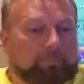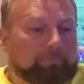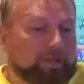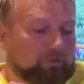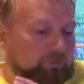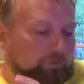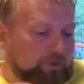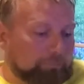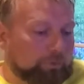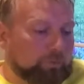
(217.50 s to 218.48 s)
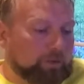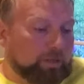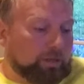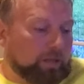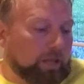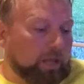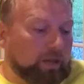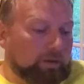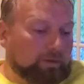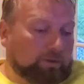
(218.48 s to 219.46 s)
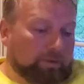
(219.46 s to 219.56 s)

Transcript: pictures uploaded, and